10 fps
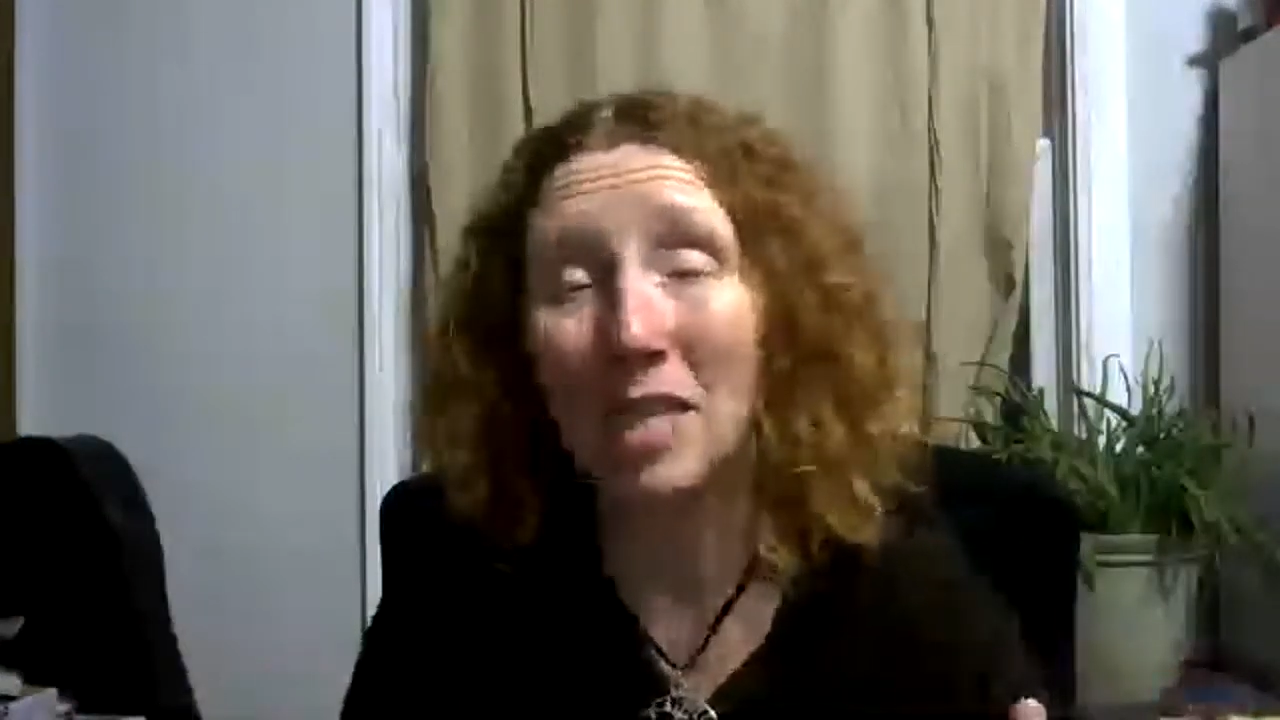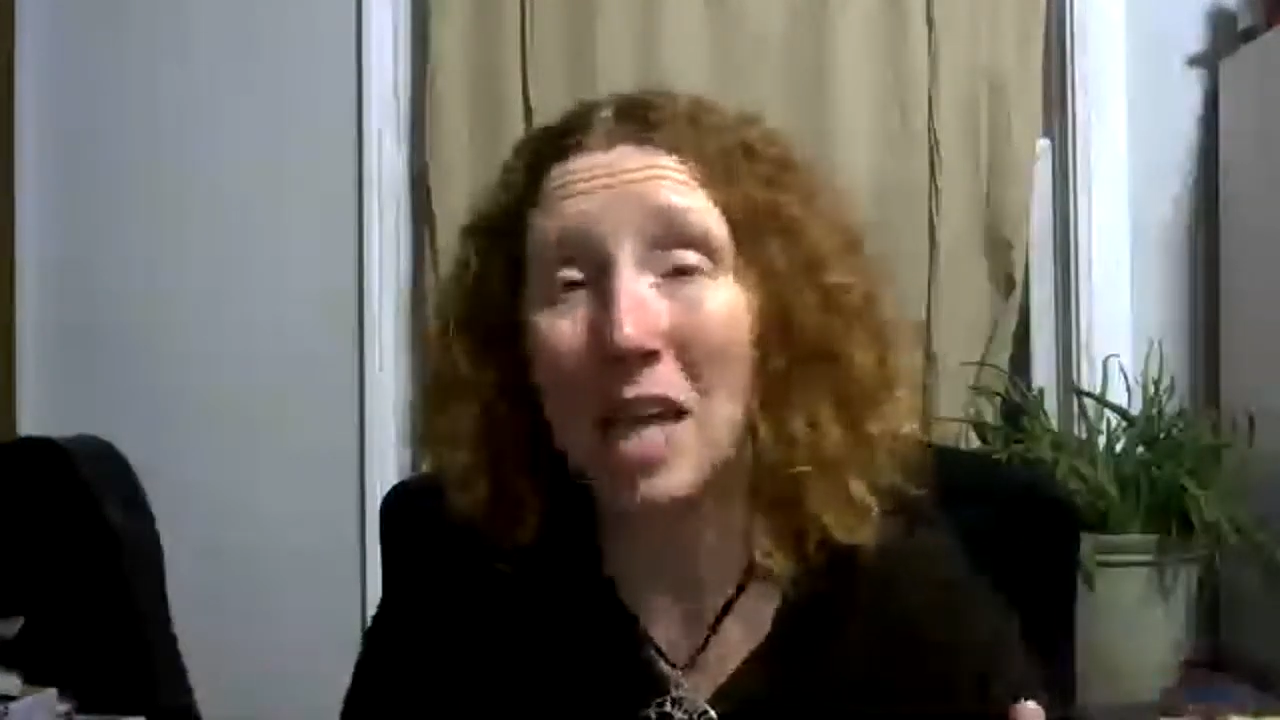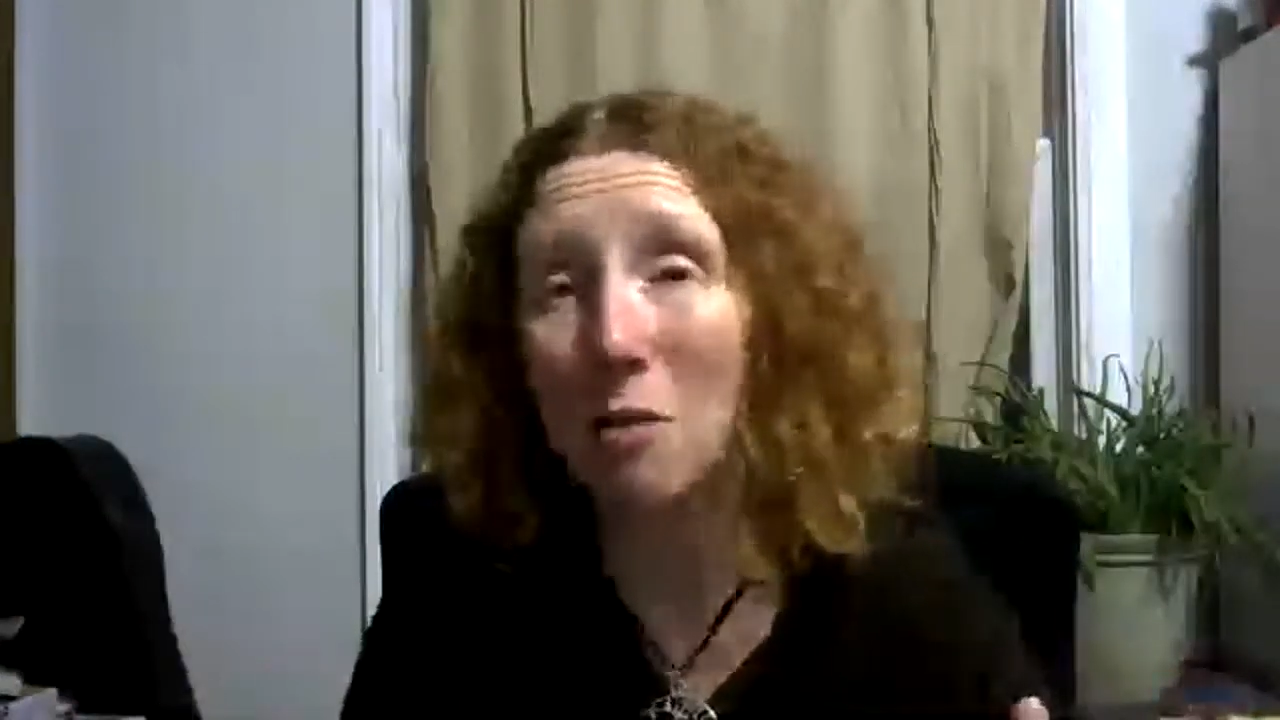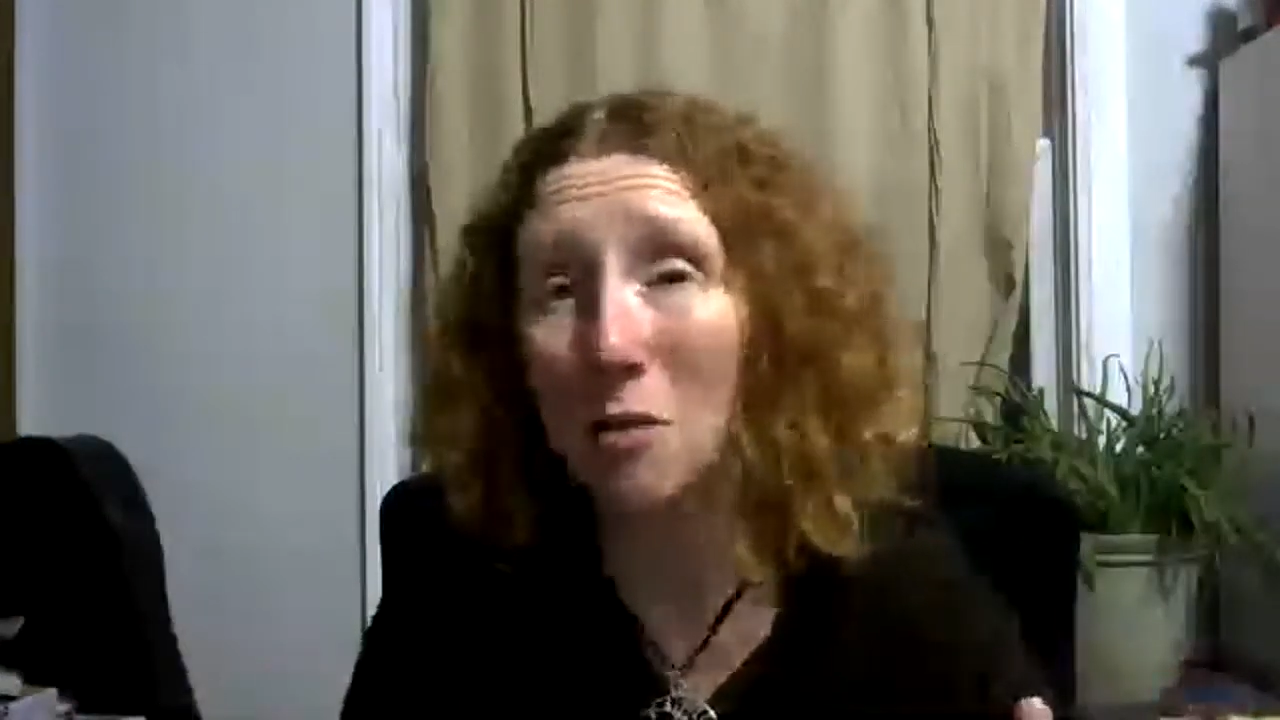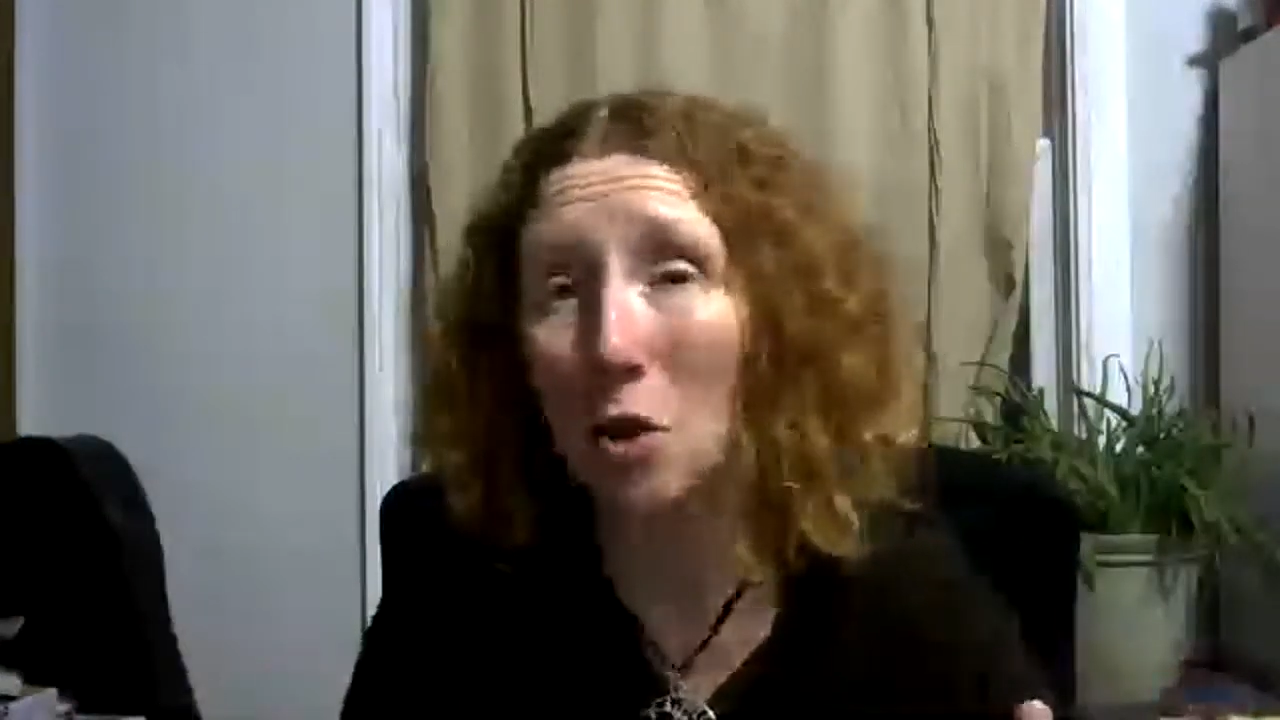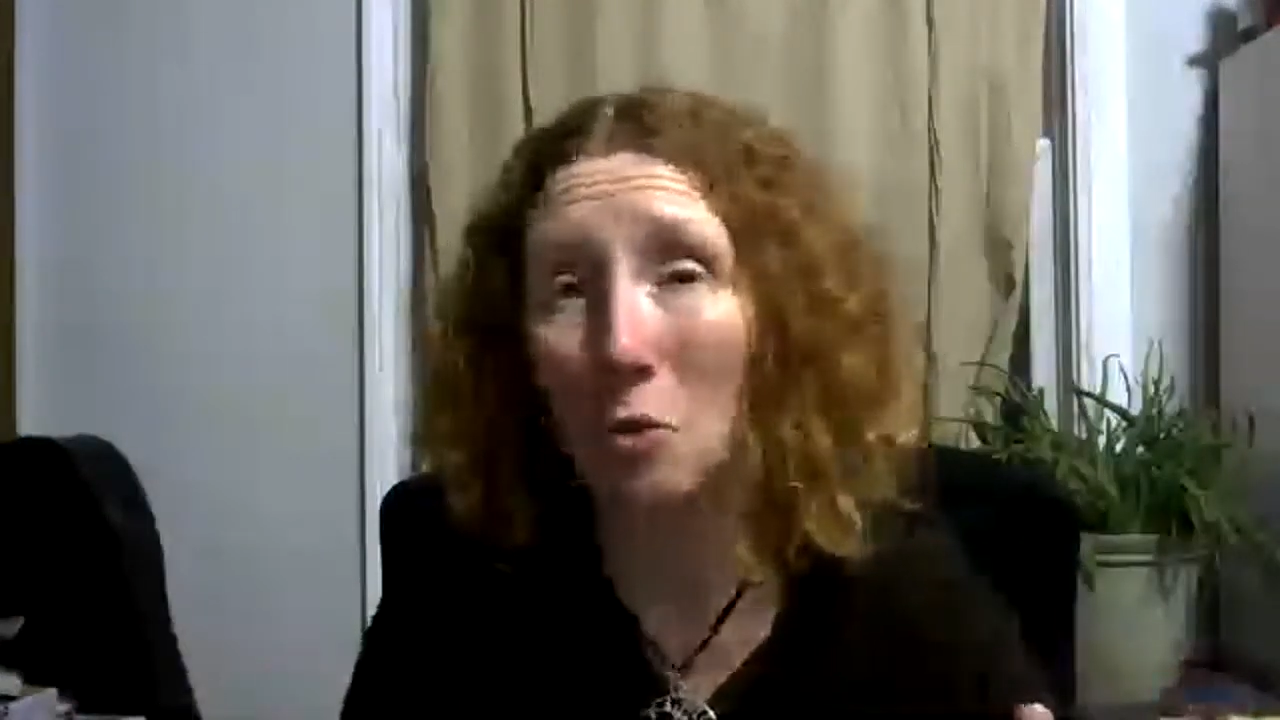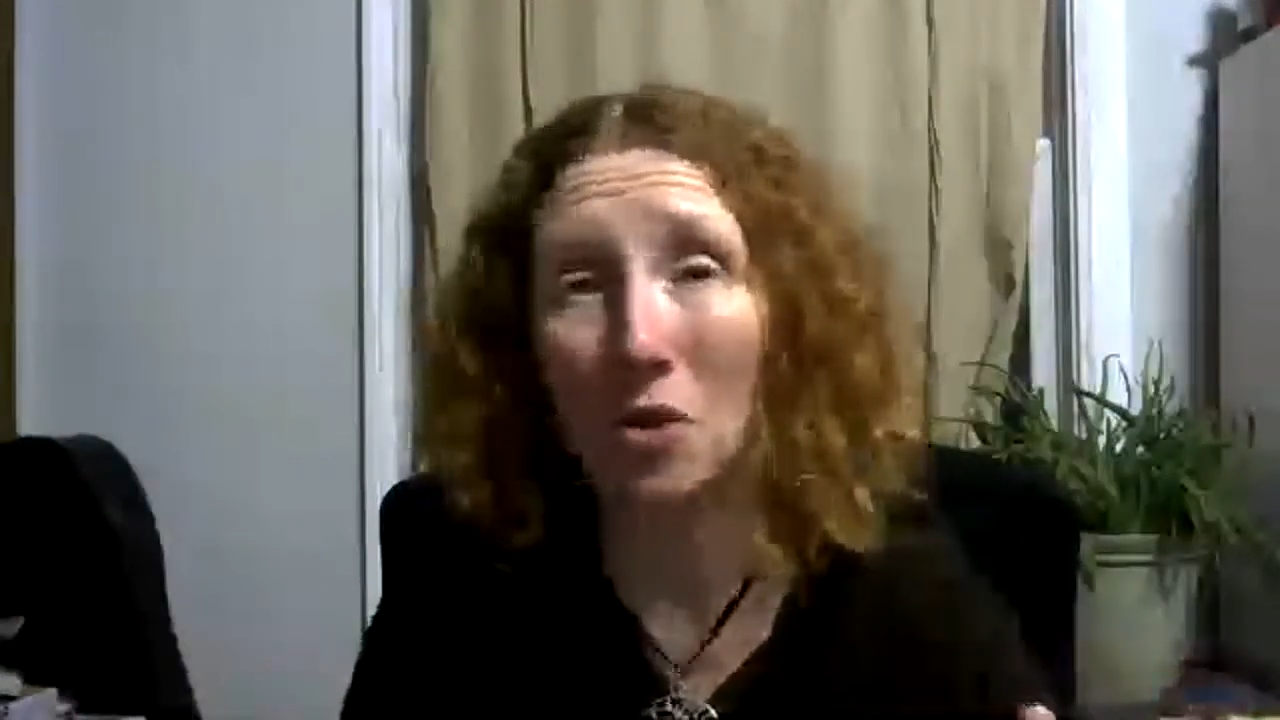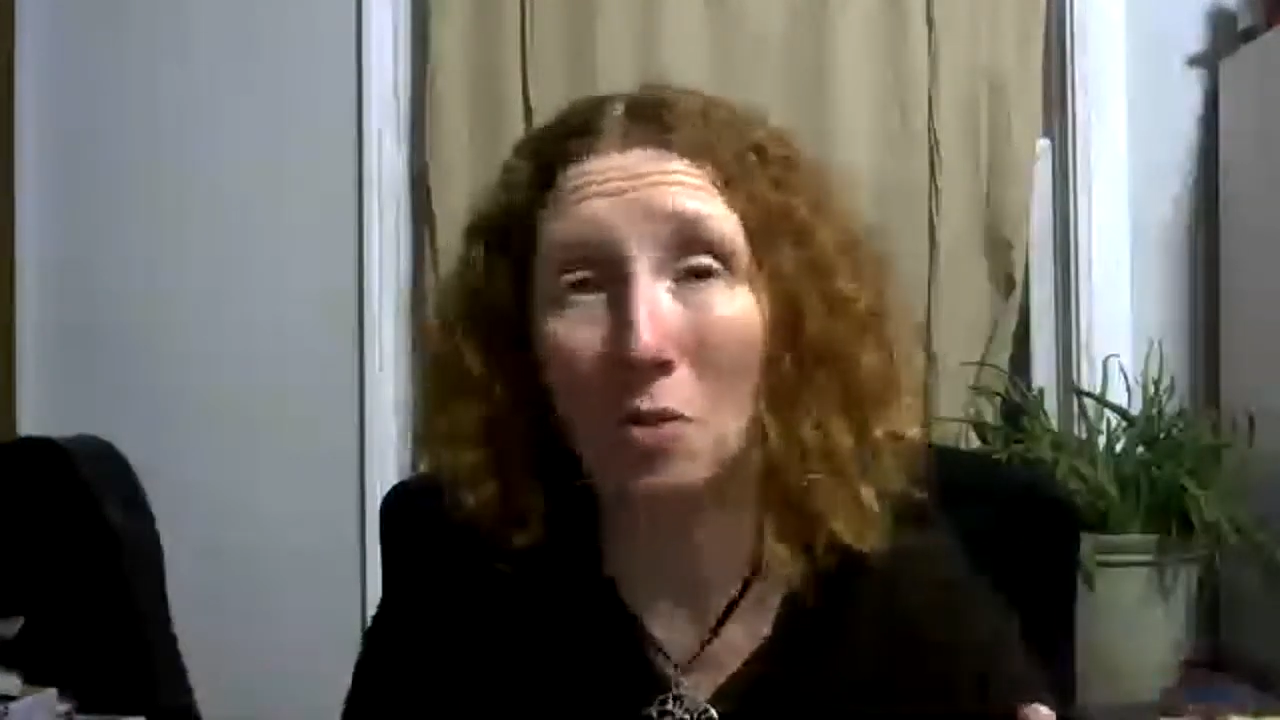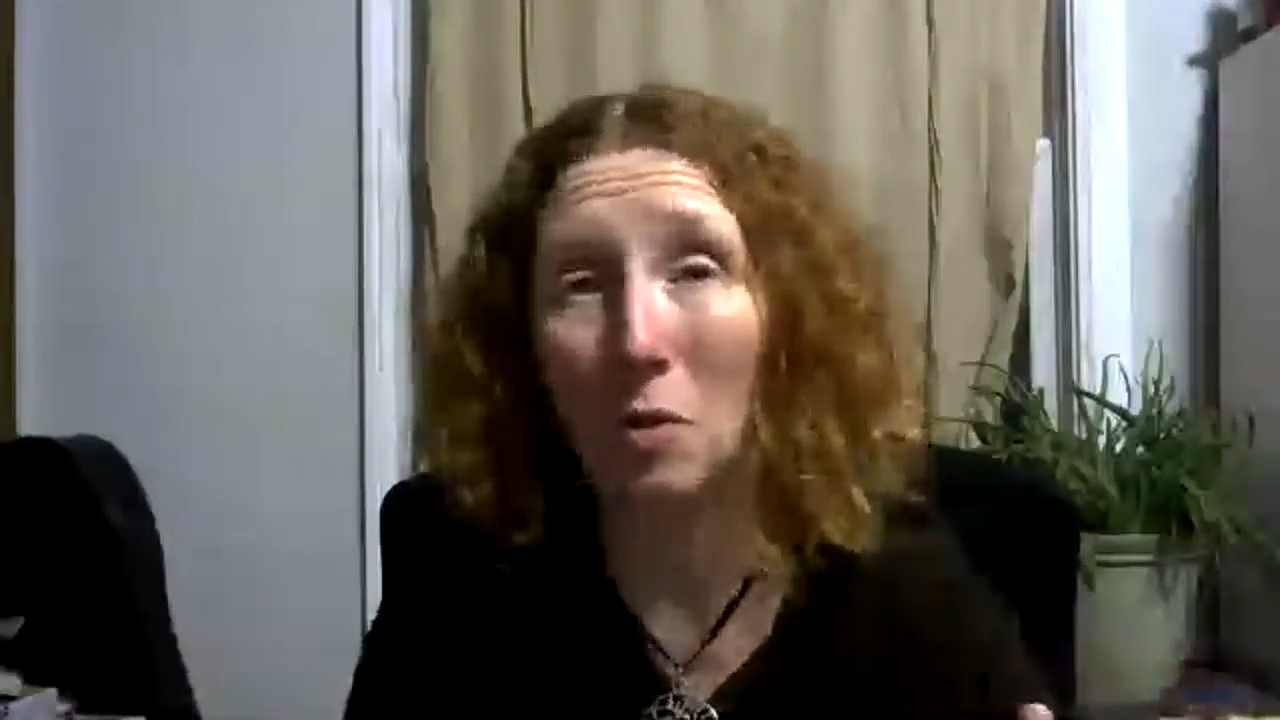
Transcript: town with home birth